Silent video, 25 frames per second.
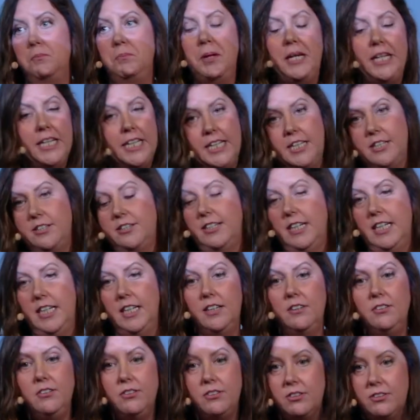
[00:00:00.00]

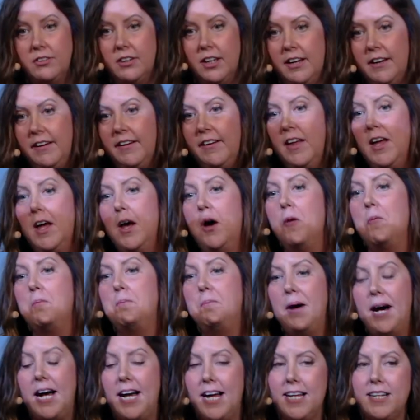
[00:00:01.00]
PDTs.
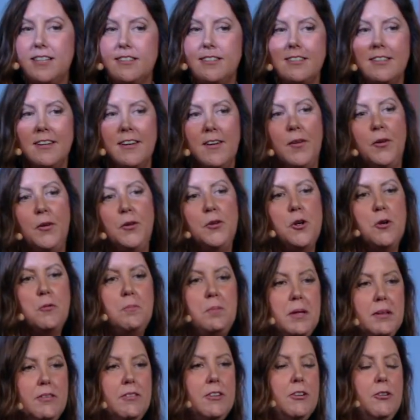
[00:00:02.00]
But your
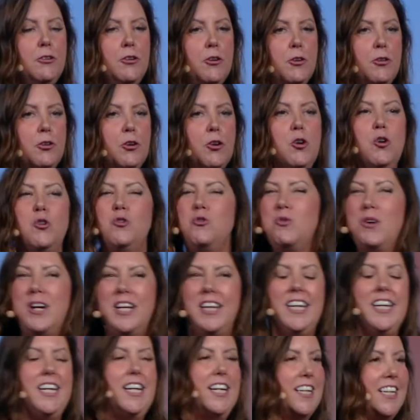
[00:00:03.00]
business user who
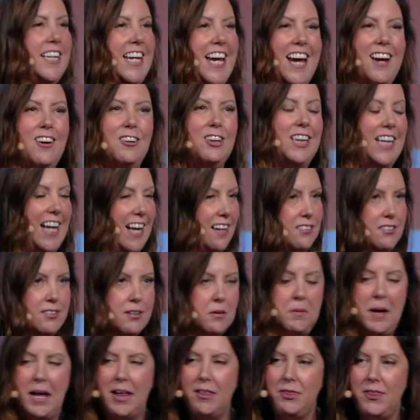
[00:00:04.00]
really could care less
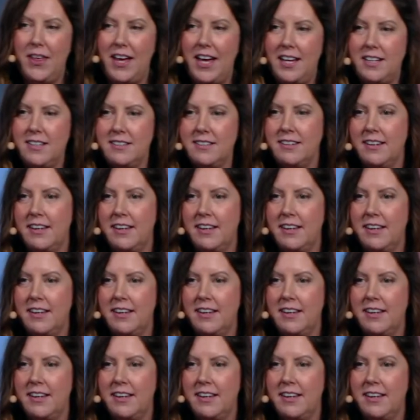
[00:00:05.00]
about that